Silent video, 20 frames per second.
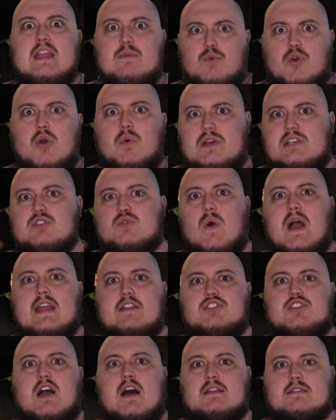He ruined Dwayne
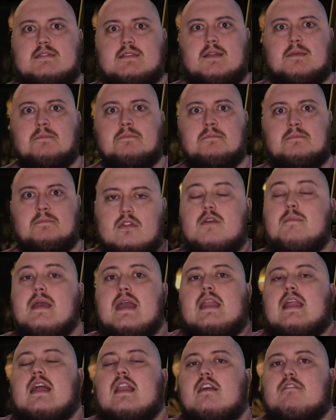Johnson. The
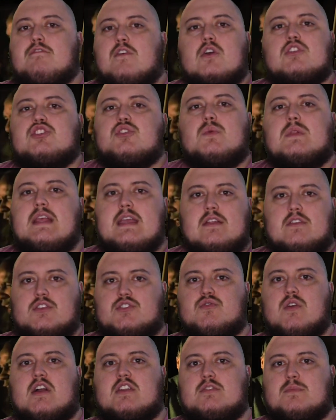man had a virtually
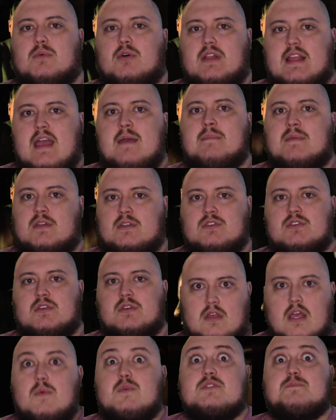indestructible image.
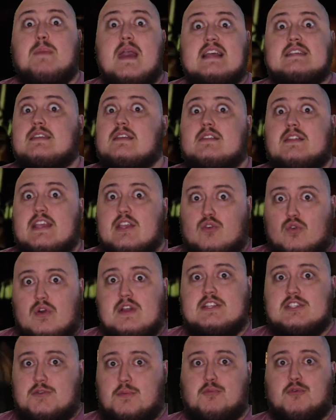He was basically
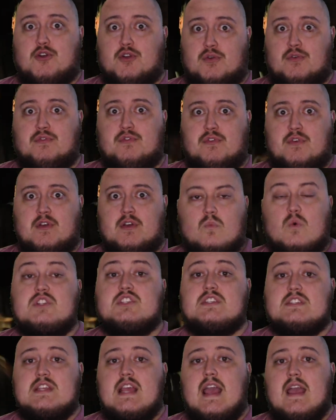cringe proof, which
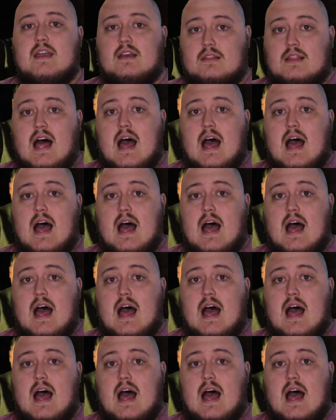is saying a